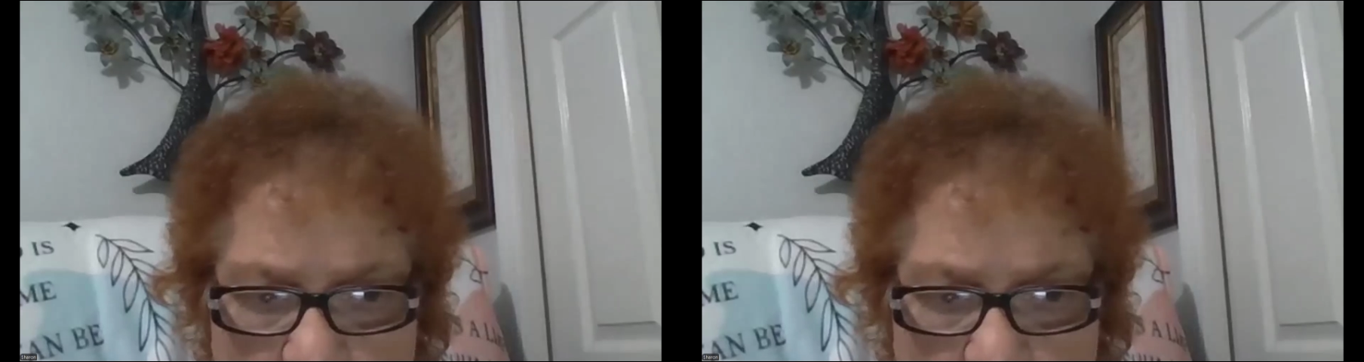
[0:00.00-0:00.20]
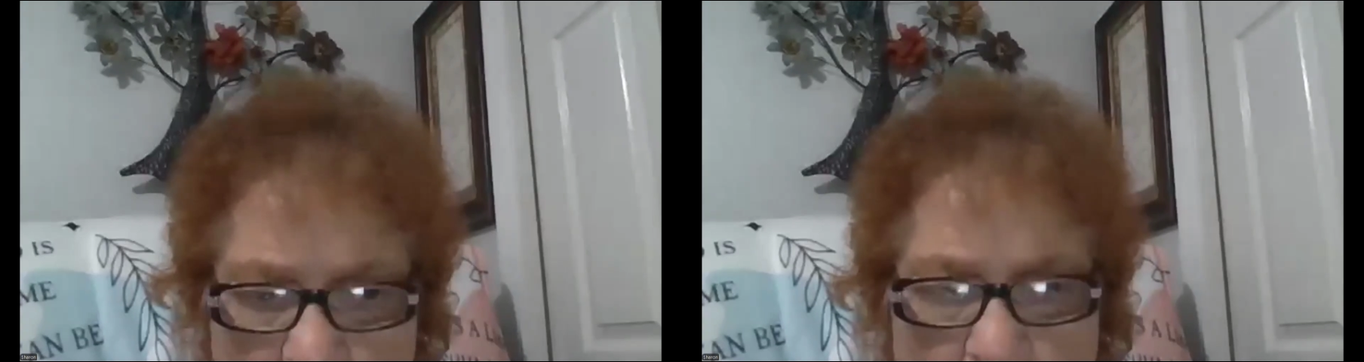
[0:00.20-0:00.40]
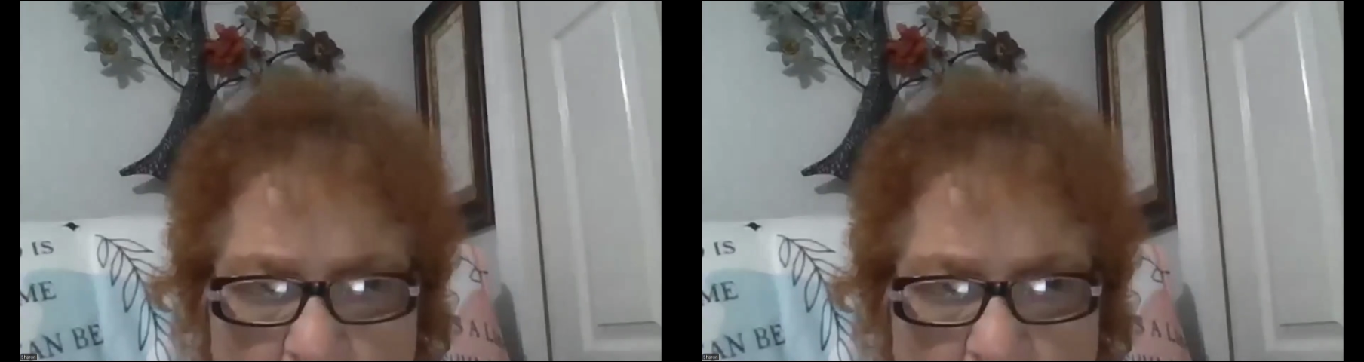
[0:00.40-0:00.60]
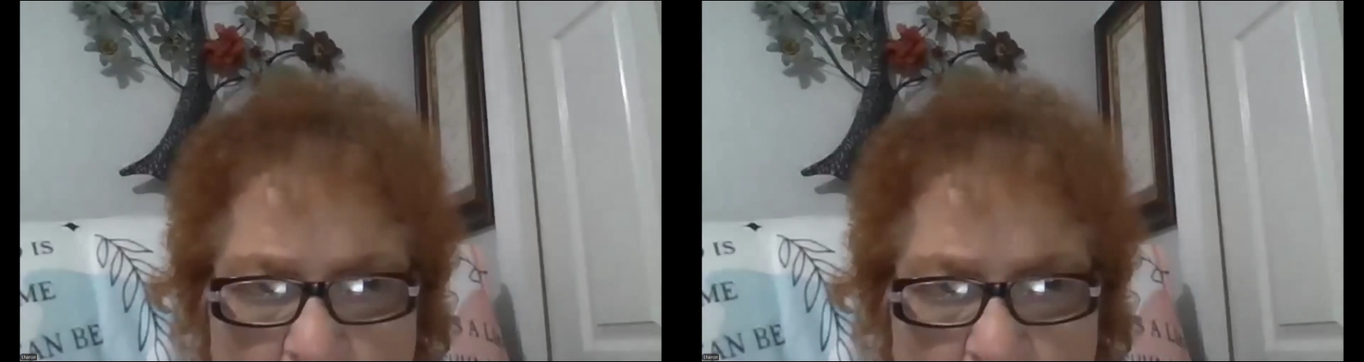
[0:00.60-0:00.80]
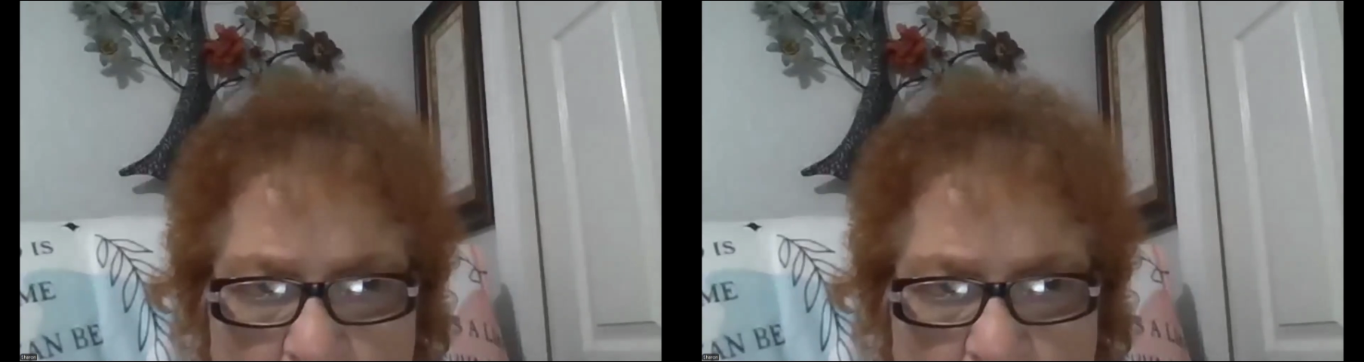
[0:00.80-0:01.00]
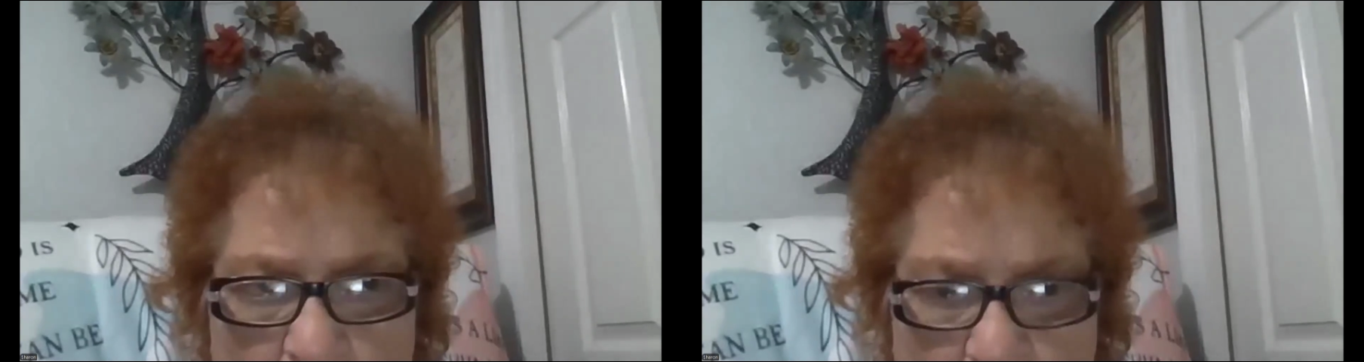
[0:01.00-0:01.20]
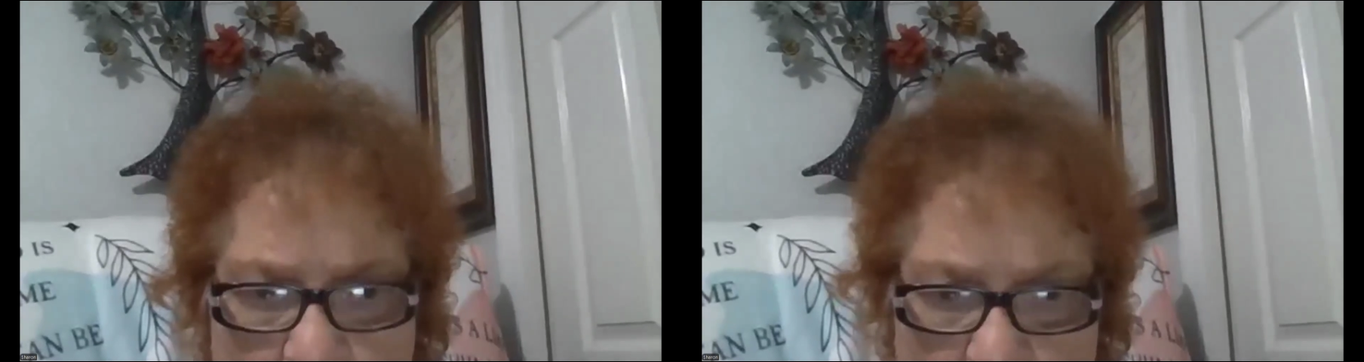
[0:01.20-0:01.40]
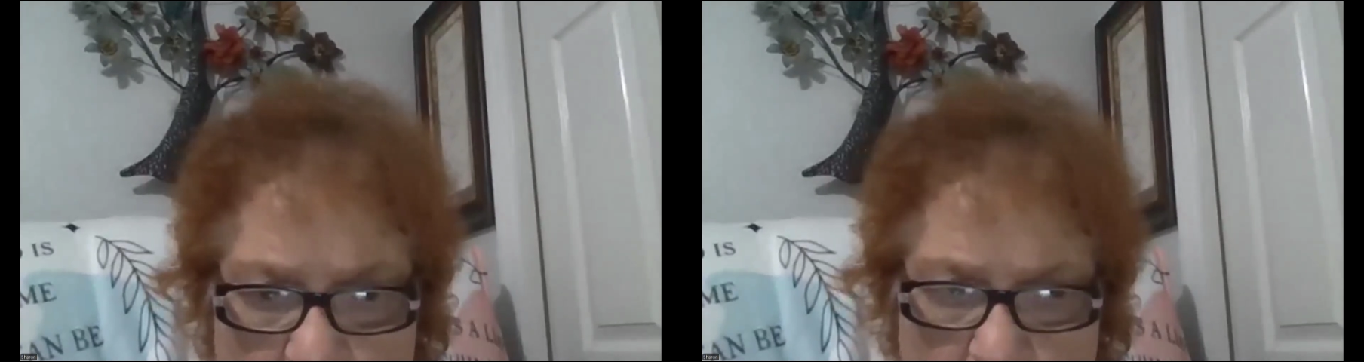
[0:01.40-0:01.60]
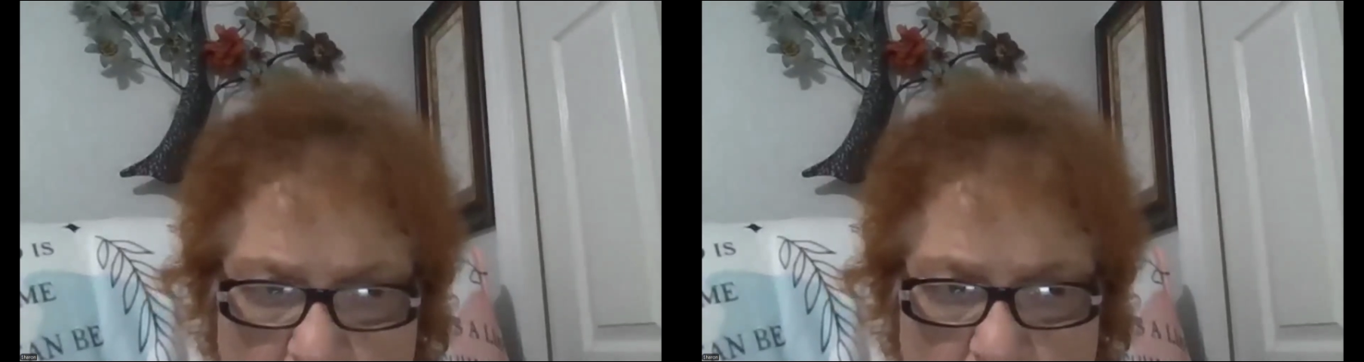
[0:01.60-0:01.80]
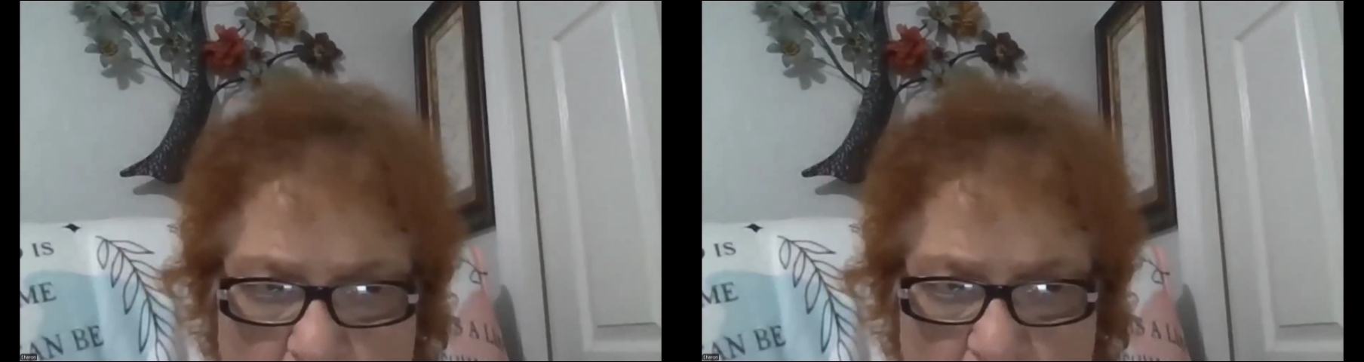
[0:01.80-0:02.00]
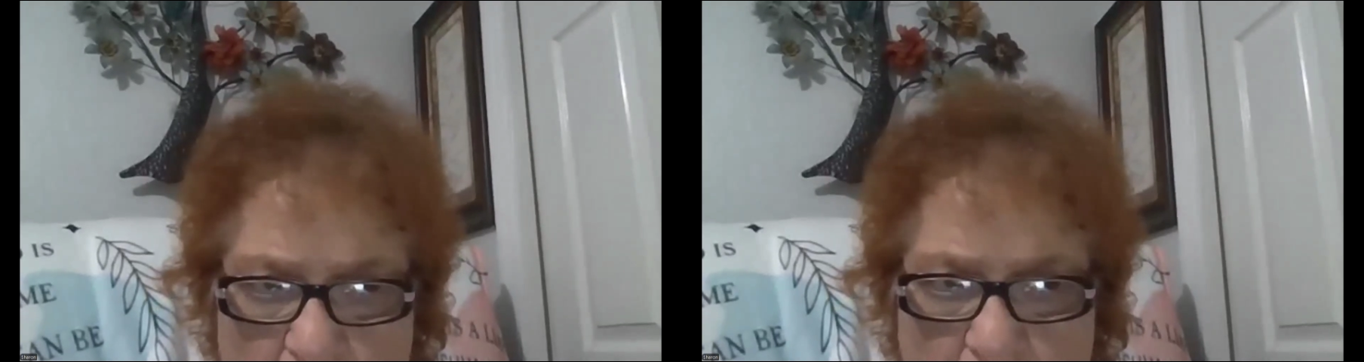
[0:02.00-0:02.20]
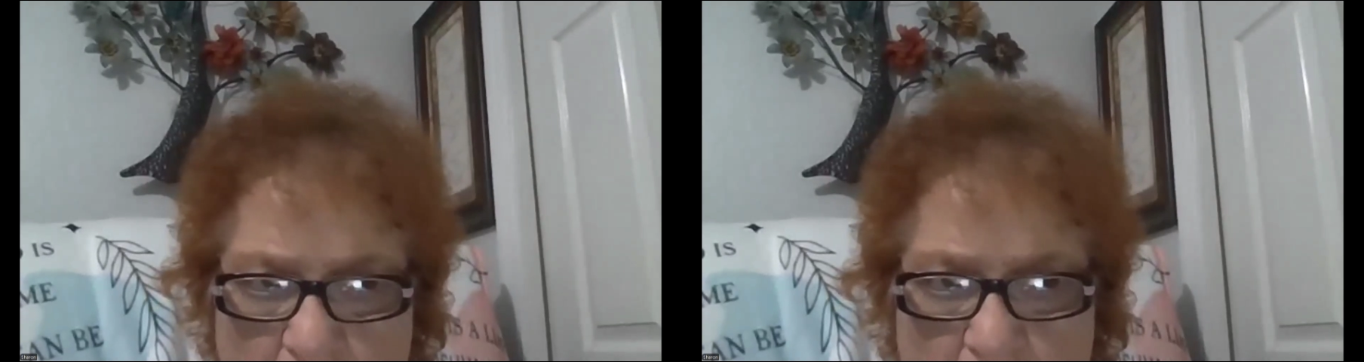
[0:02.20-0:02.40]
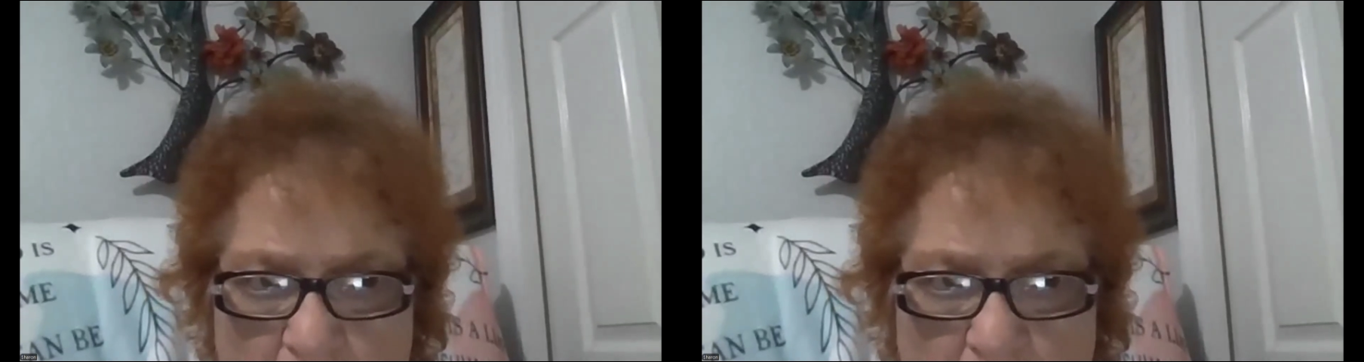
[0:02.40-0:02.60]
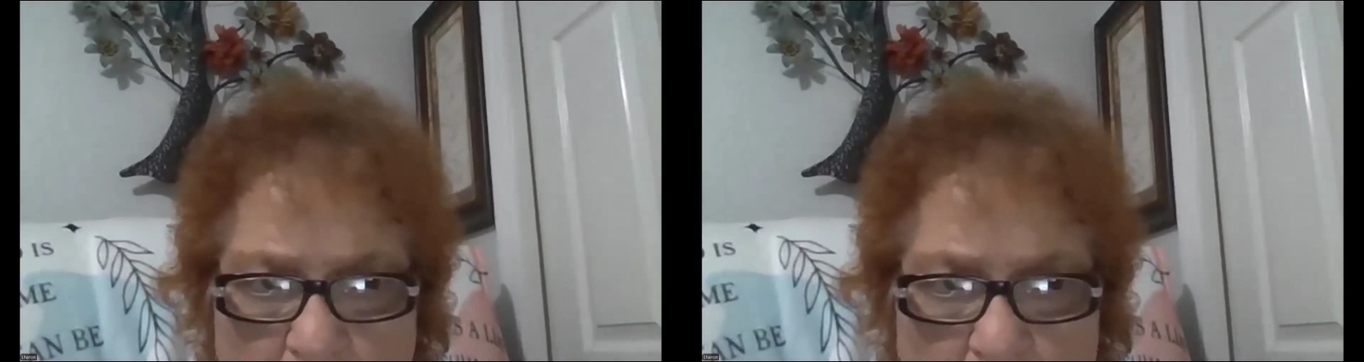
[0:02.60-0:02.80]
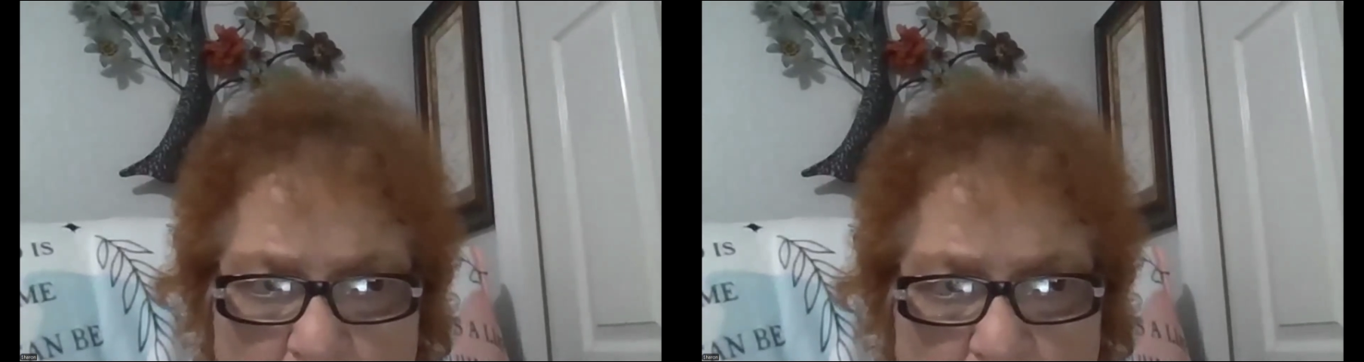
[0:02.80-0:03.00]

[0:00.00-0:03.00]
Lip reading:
(no speaker visible)